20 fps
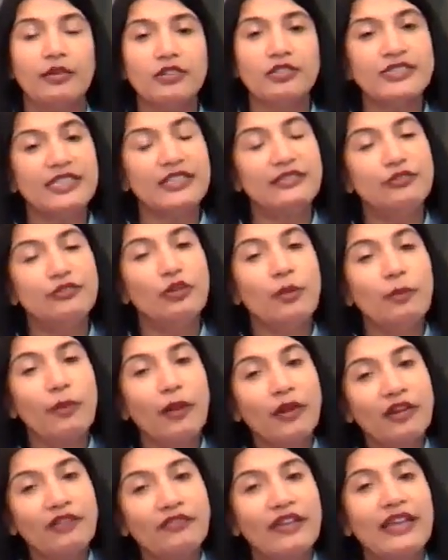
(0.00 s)
Because if you're
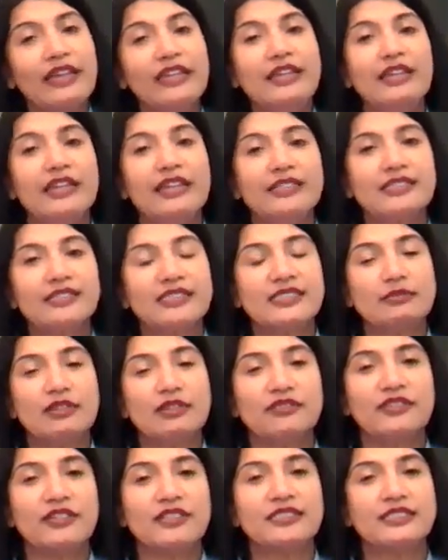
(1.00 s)
part of any health system,
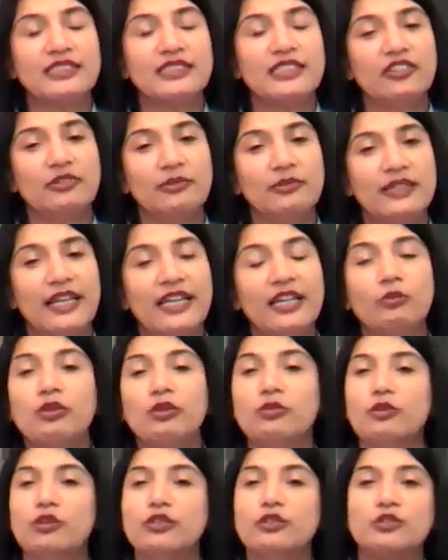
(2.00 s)
the first thing they'll be like,
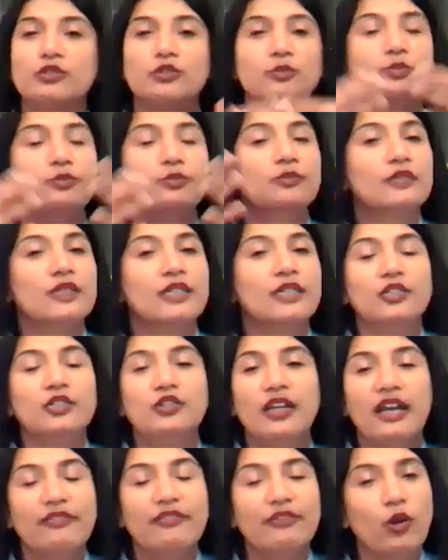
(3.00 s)
we want you to,
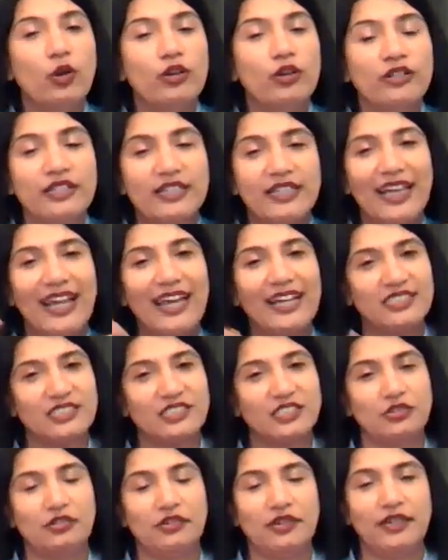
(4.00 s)
you haven't ordered any
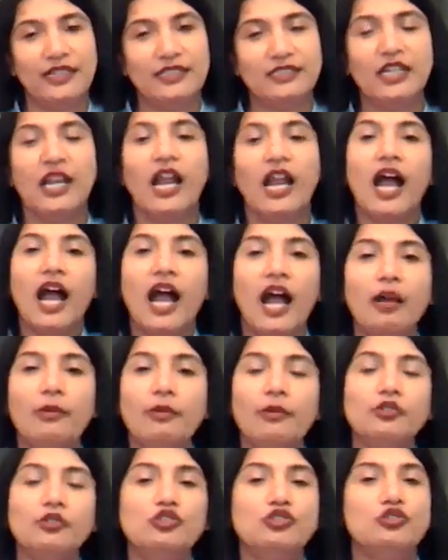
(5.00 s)
x-rays. How
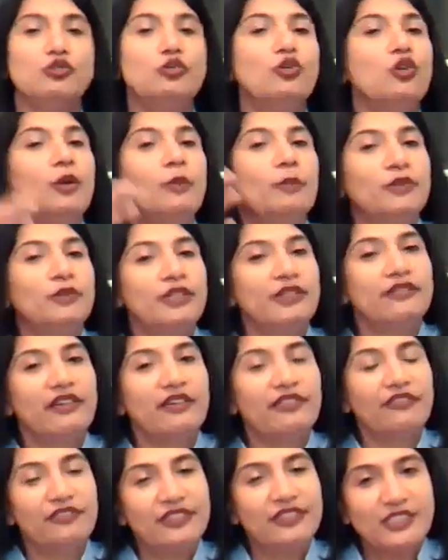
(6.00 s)
about you putting
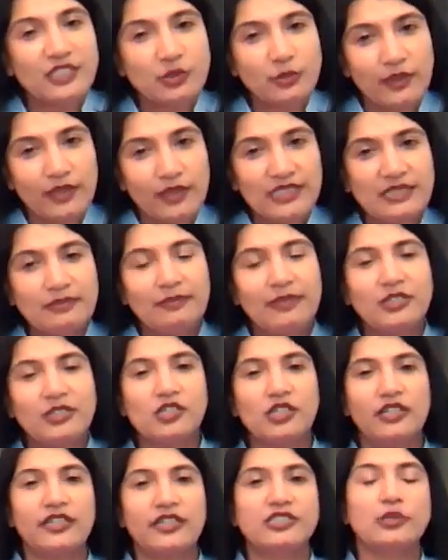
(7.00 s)
referrals to a
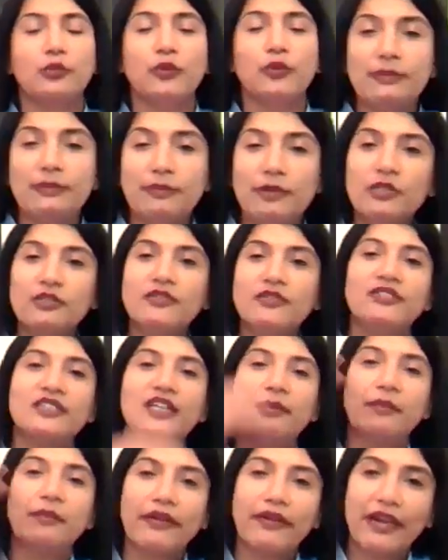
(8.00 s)
specialist? Or what about even
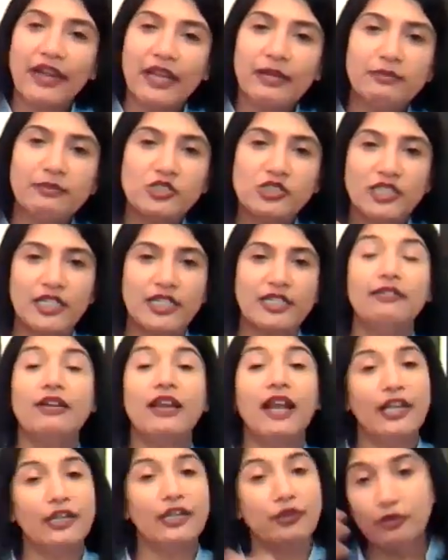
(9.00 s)
MRI machine?
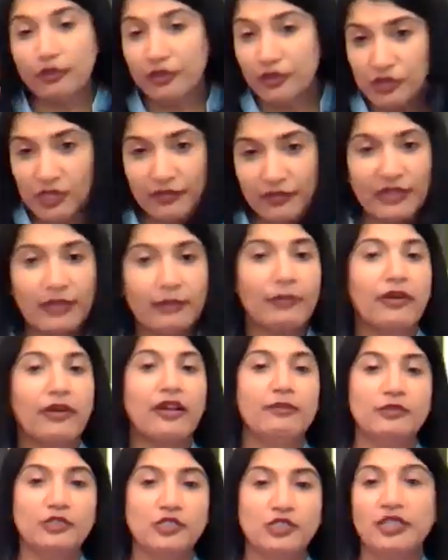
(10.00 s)
Well, I know that you have an
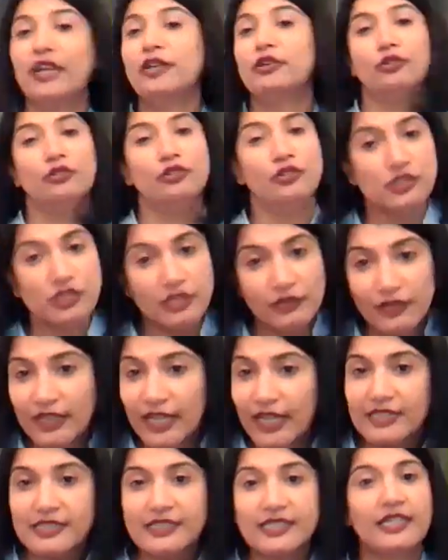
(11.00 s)
MRI machine. I know that you have a
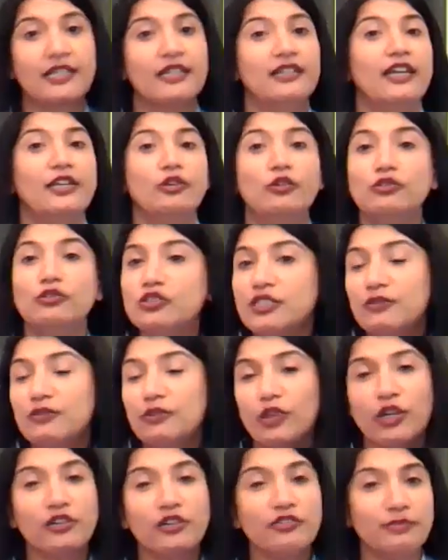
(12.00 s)
CAT scan, and I know that you
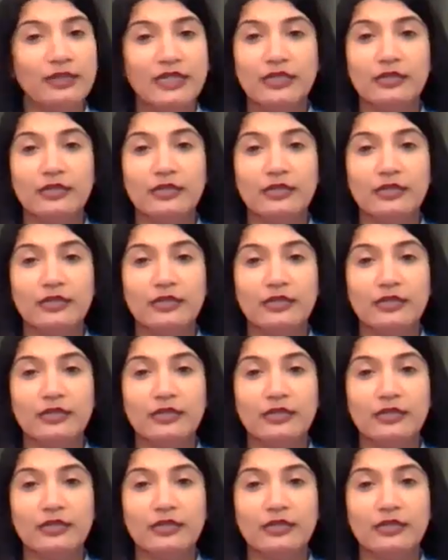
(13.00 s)
have a lot of